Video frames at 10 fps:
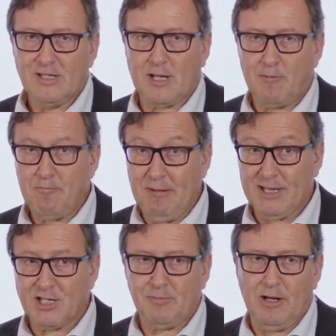7
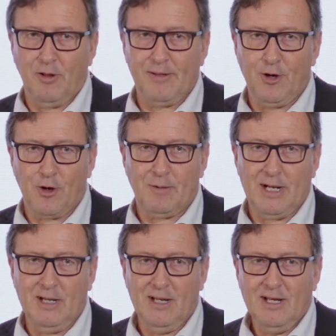meters below the
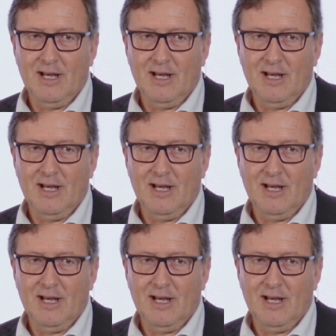normal.